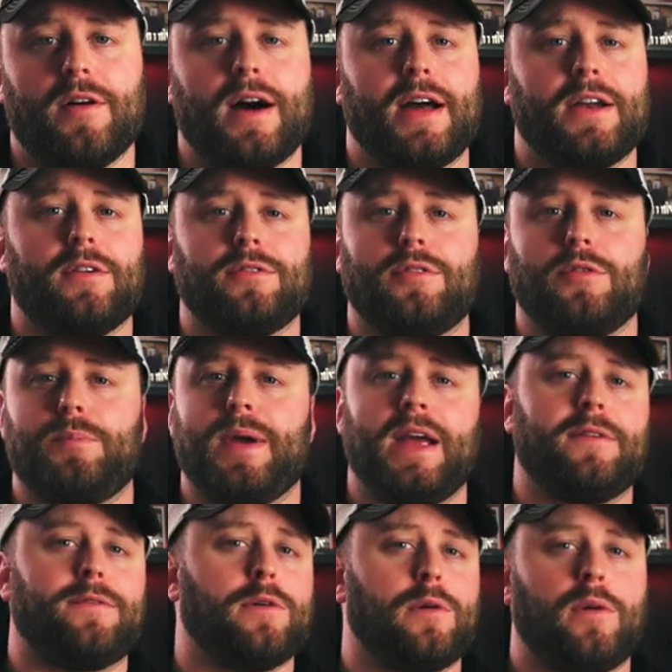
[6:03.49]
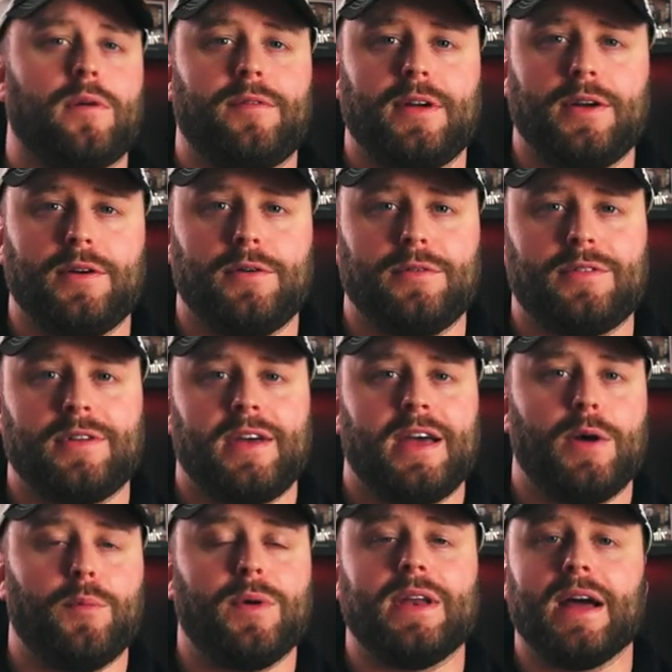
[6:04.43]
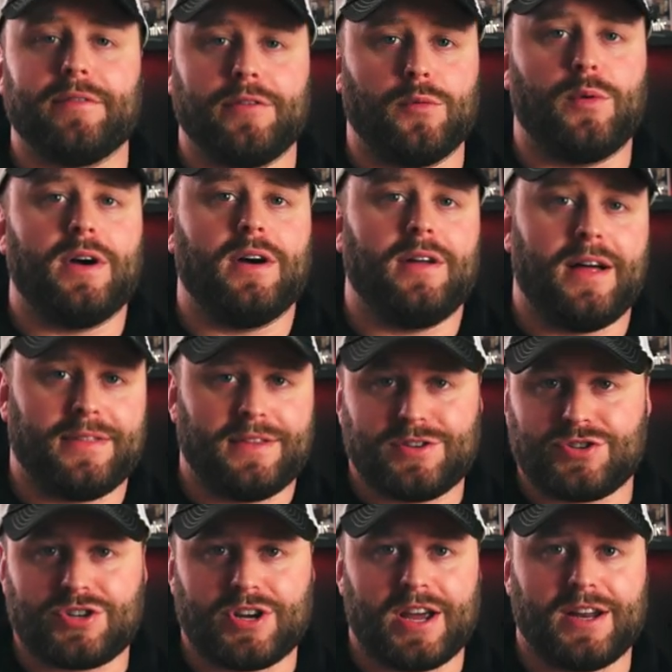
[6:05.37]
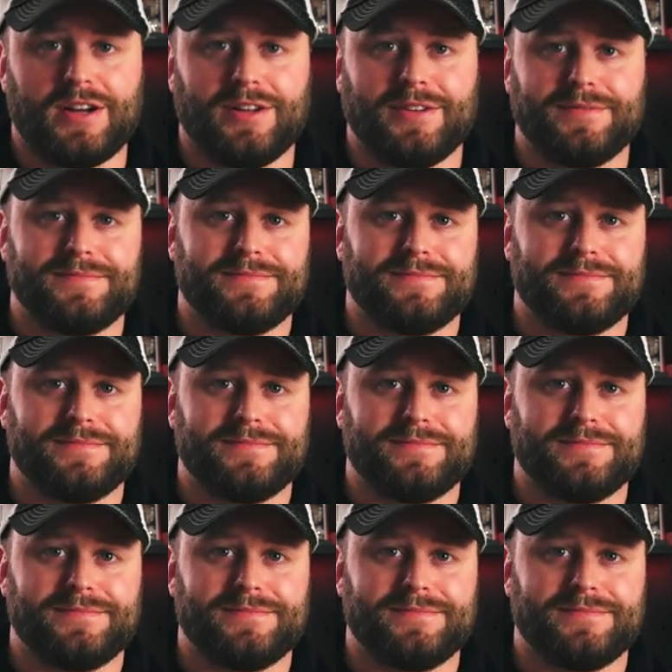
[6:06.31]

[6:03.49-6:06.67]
I don't do paid for reviews, and we never will on this channel.